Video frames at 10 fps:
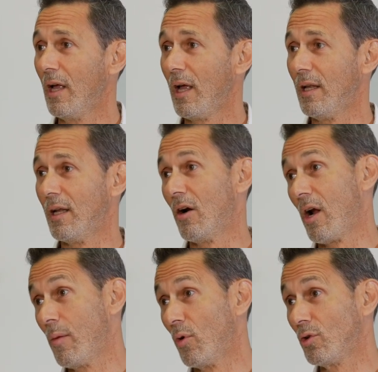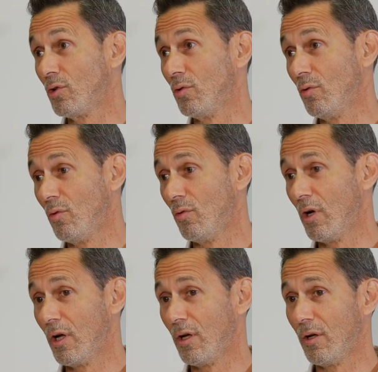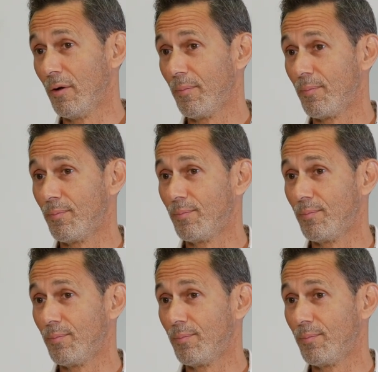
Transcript: and that are able to